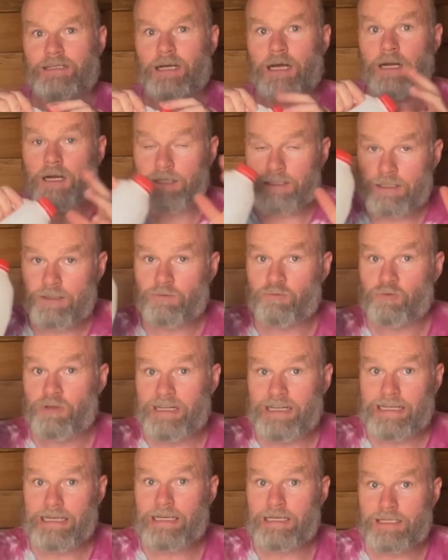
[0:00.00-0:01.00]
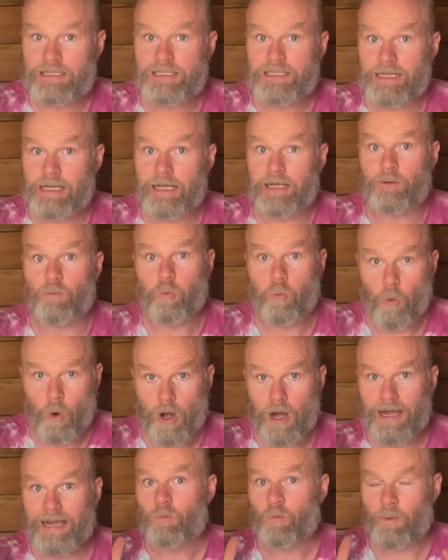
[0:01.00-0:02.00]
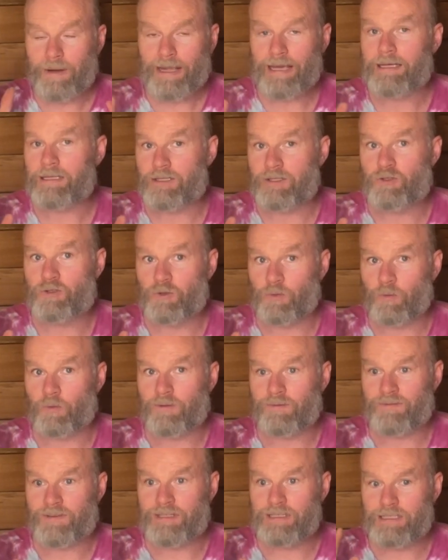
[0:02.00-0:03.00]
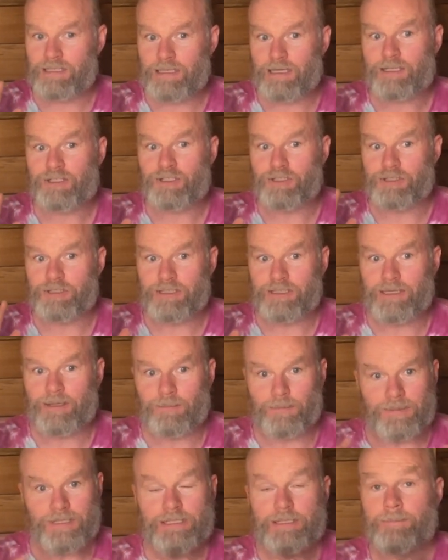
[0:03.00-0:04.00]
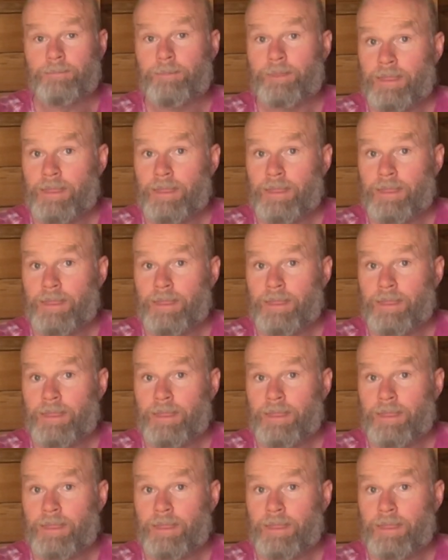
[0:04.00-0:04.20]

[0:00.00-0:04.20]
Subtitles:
And I didn't really understand why we had to do all of the deductions and numbers.